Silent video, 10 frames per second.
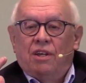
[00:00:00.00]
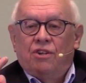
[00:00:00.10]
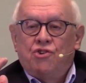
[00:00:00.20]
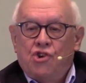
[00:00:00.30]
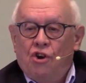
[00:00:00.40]

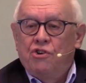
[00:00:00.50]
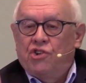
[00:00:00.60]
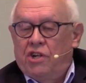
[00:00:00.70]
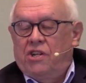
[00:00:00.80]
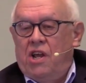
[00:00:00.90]
church
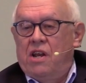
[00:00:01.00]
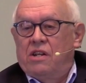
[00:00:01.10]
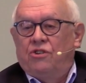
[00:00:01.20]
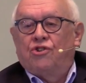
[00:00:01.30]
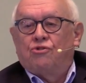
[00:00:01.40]

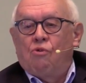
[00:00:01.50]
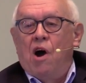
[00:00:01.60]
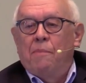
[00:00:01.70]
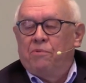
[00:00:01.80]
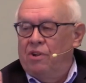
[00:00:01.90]
attendance
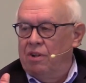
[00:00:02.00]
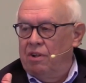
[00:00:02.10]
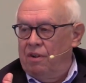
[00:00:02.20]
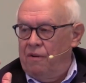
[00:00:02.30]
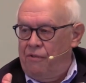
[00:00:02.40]
dropped
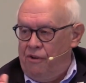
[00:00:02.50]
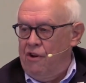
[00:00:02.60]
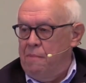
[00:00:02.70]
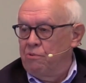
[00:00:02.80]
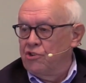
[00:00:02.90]

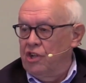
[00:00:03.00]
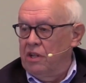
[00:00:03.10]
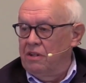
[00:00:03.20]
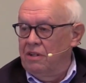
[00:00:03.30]
30%.